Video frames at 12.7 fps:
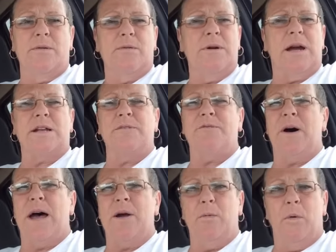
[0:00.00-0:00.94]

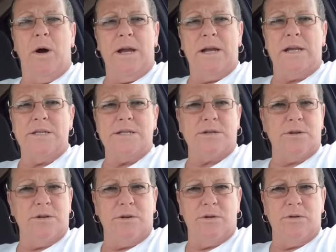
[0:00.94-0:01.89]
rectify one
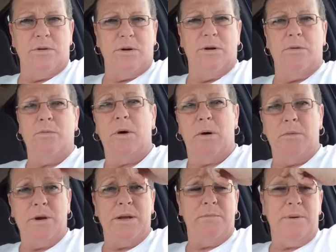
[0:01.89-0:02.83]
concern, or
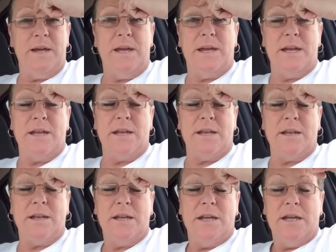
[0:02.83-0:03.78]
what would it be?
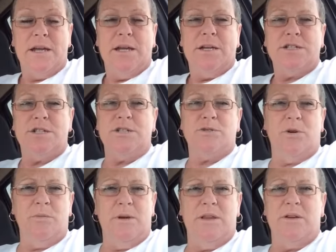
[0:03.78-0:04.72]
And she
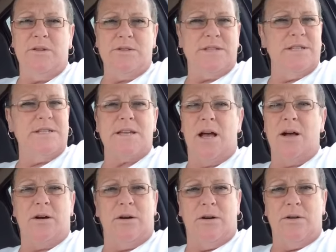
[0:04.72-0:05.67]
told me there's this
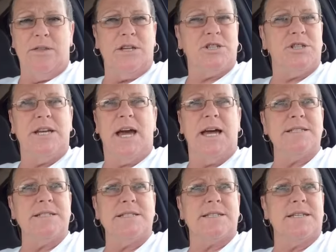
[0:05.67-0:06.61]
uncle that she
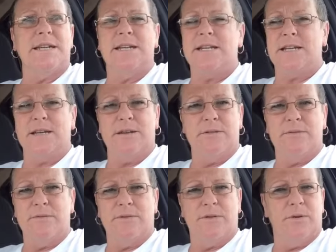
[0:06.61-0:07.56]
hasn't seen
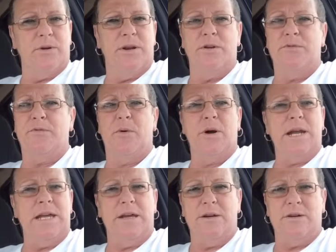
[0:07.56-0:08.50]
in 30 or 40
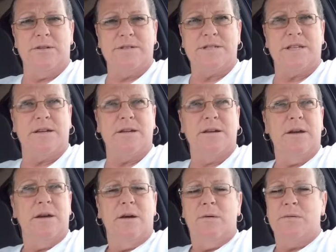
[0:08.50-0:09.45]
years that
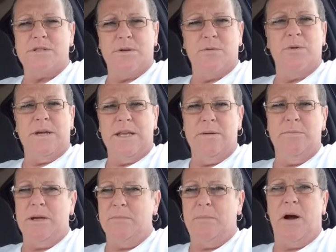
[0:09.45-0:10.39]
was a really
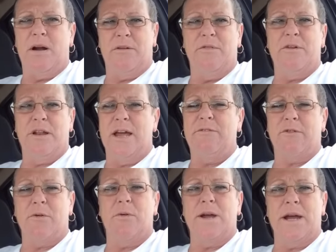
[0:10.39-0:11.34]
big part of her life
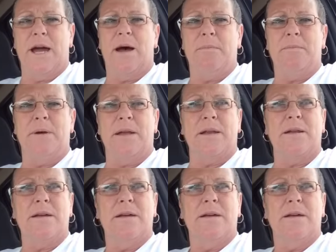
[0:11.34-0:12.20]
growing up, and